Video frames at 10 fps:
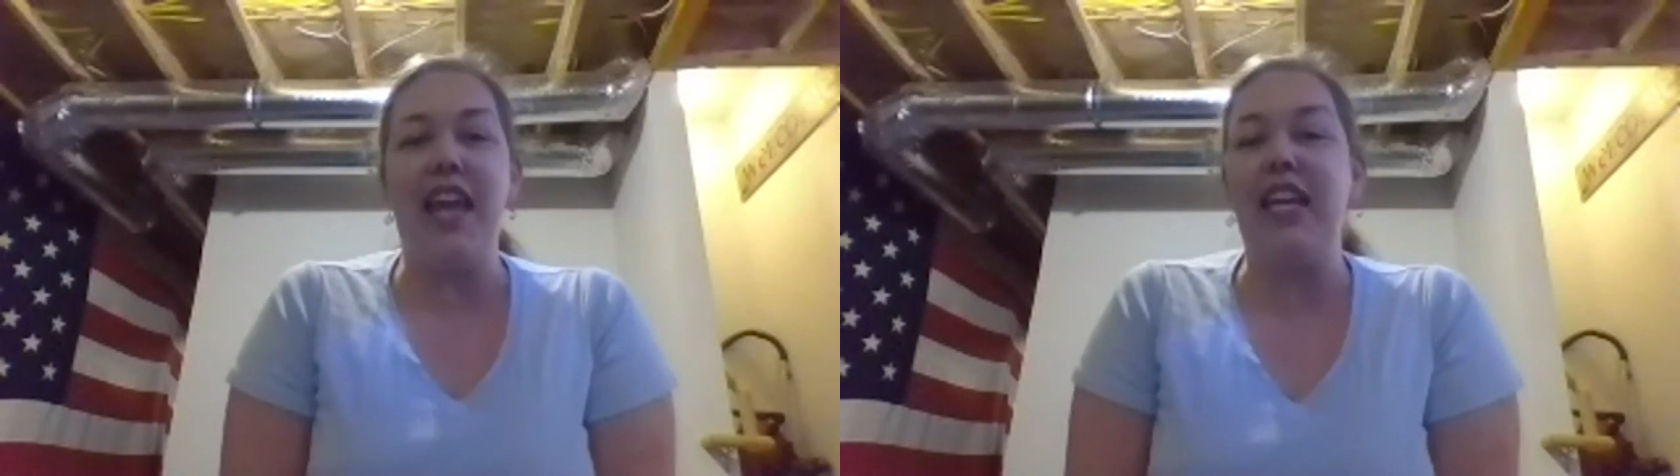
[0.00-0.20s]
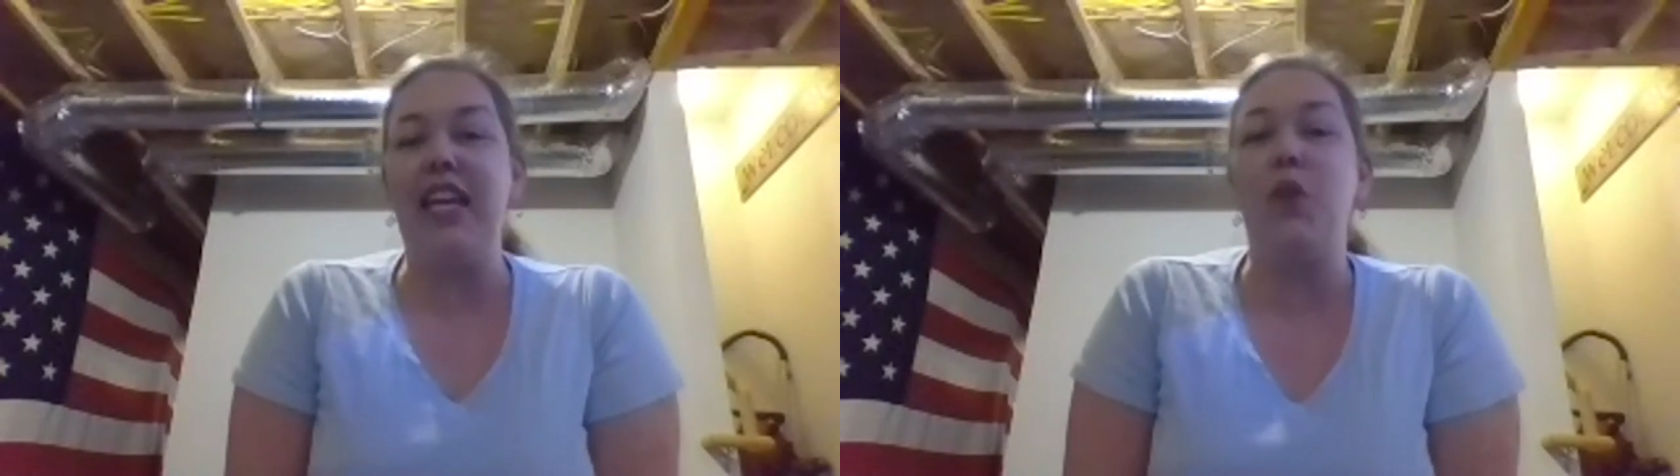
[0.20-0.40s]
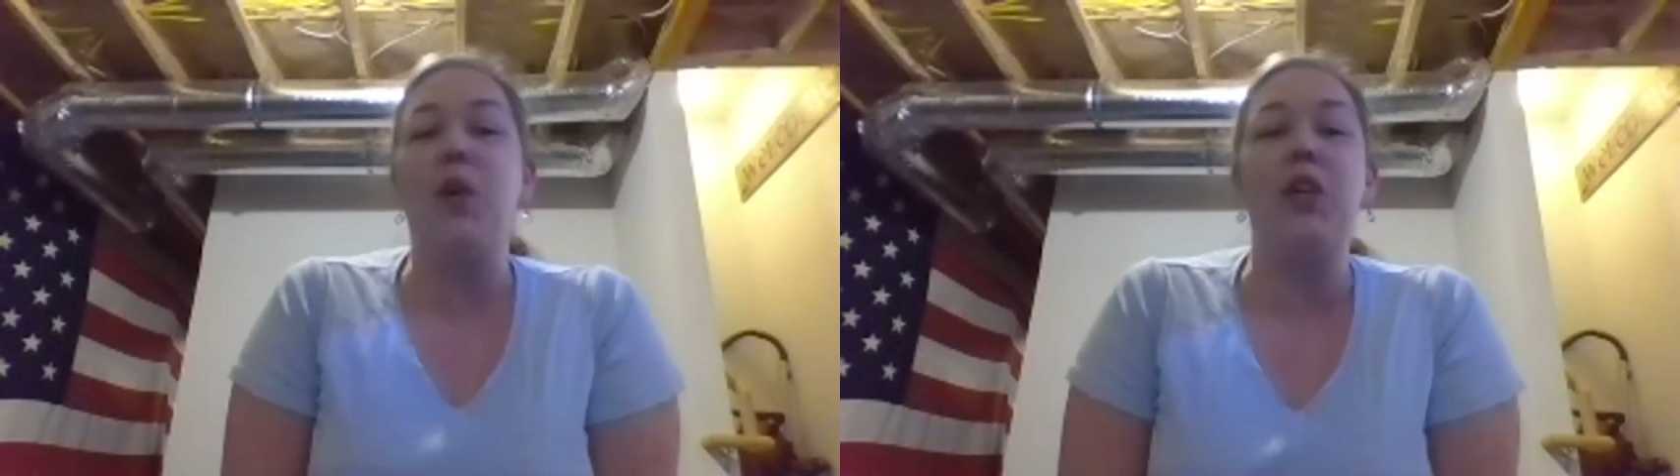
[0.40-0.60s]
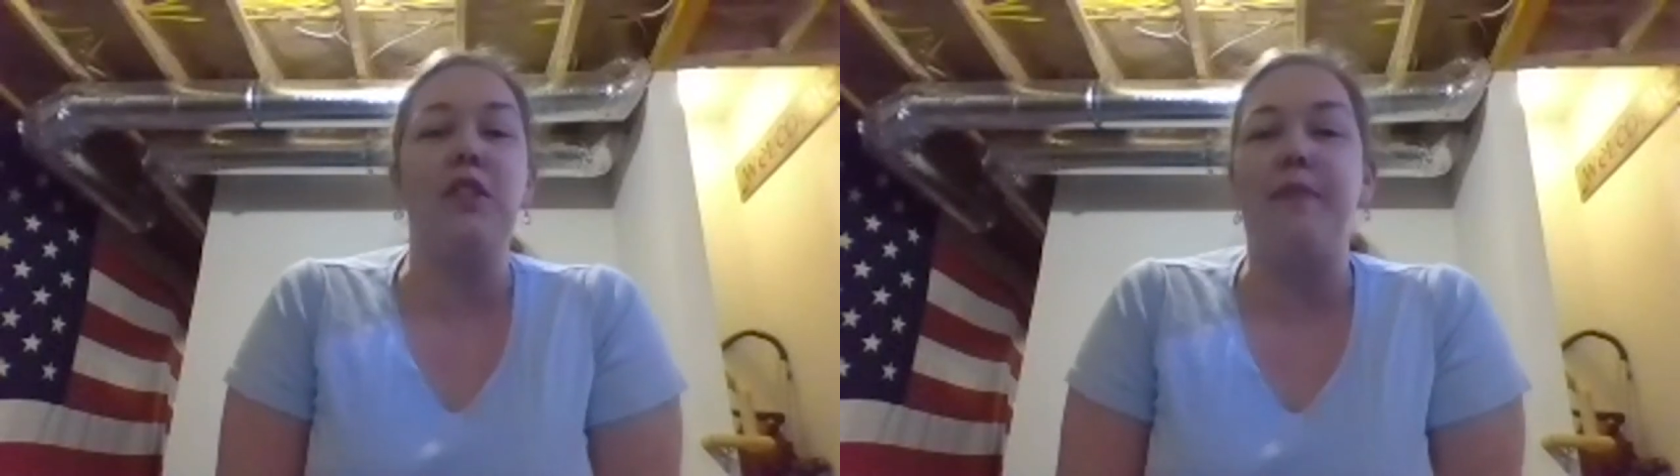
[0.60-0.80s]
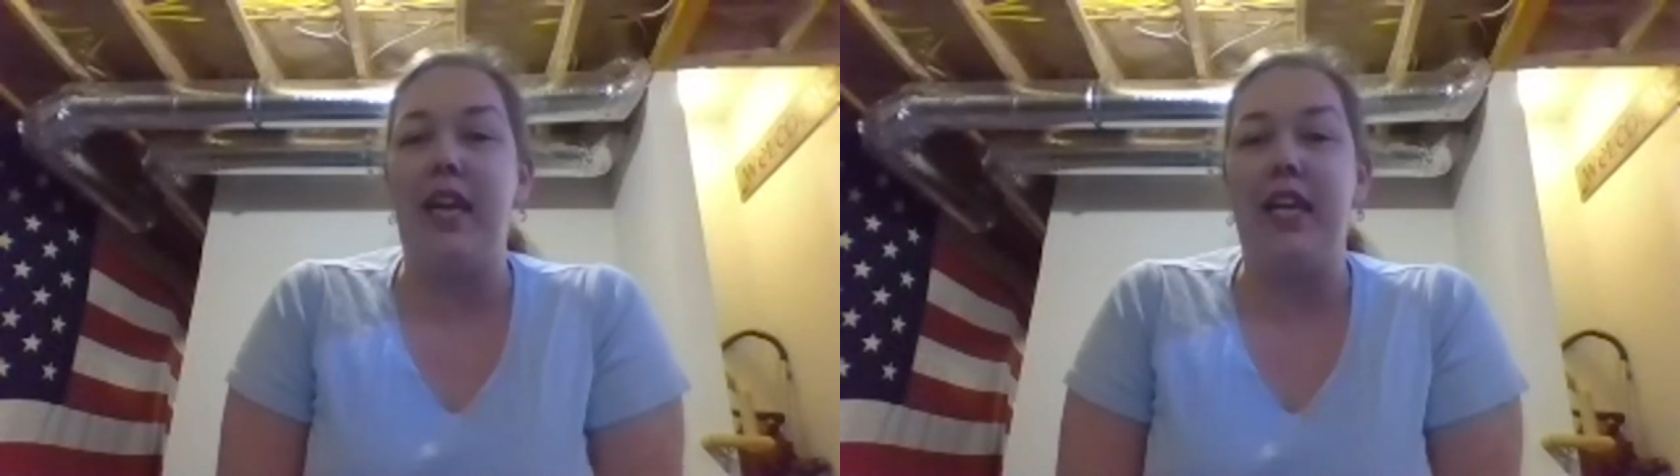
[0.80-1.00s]
questions
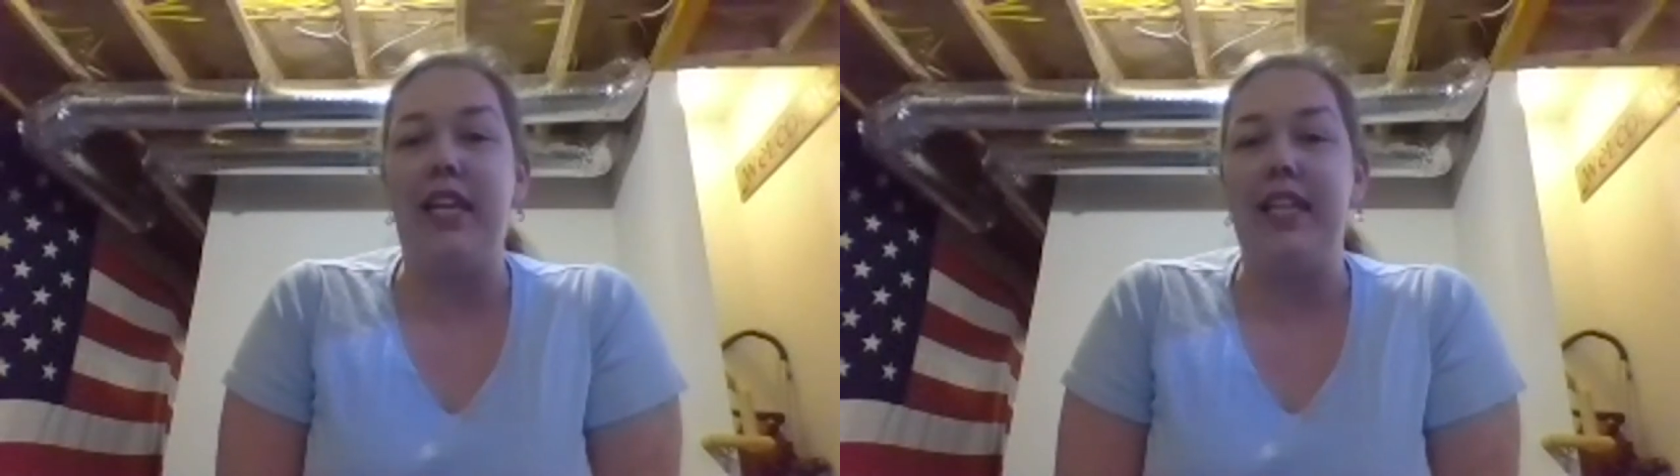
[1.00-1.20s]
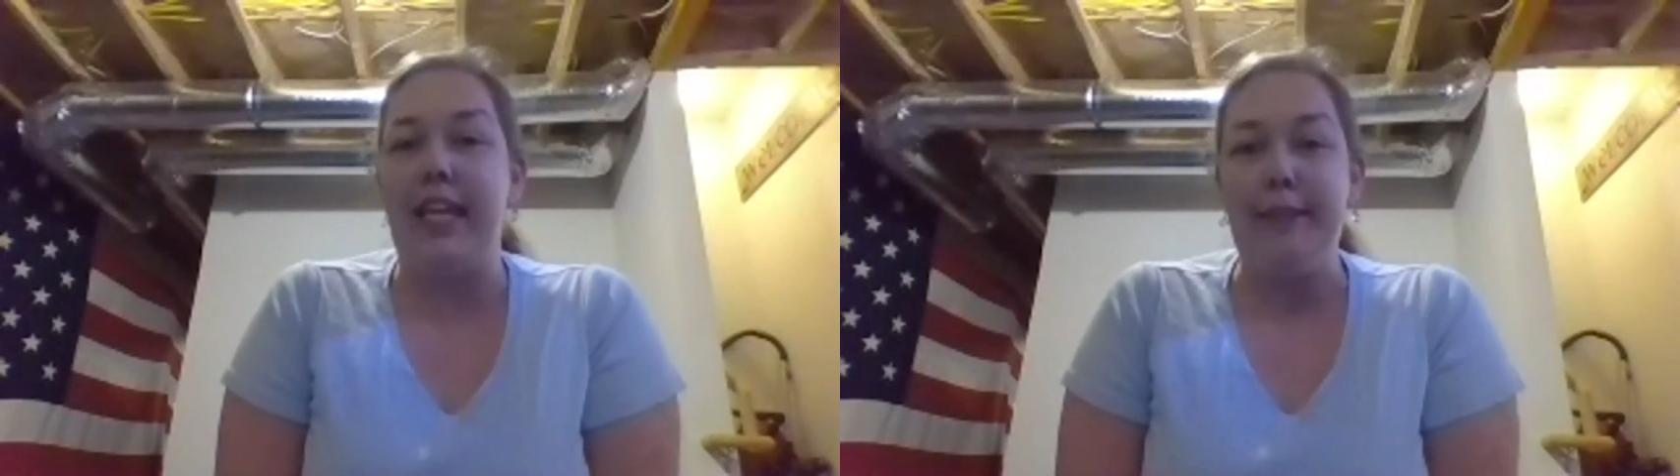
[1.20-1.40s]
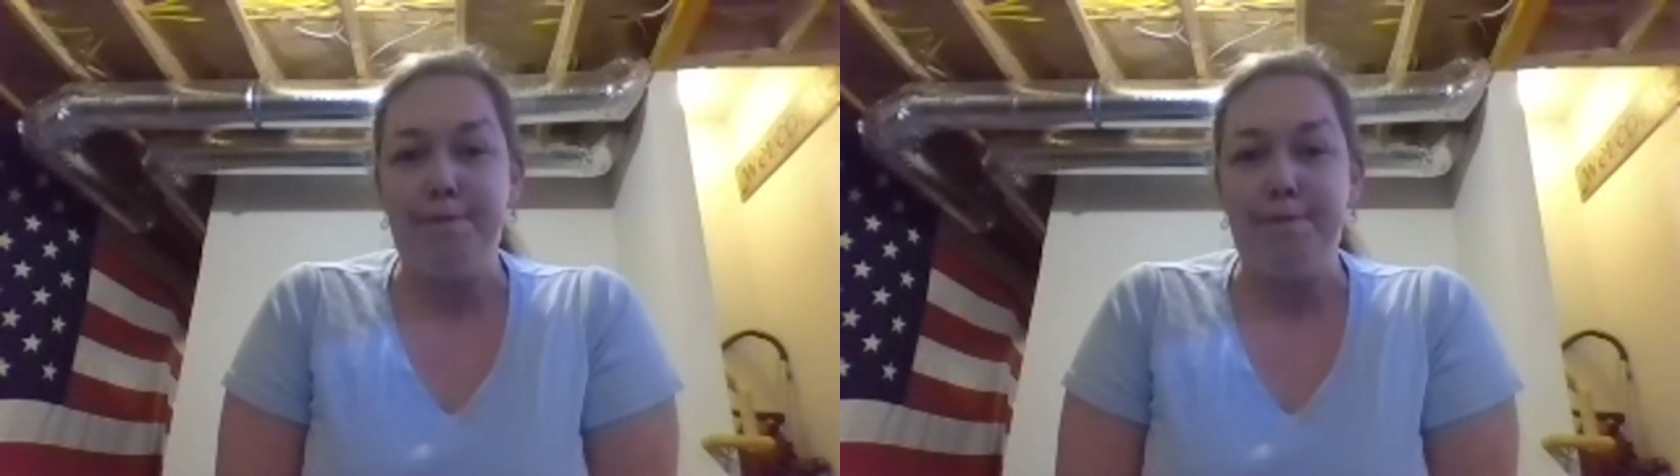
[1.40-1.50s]
about anything?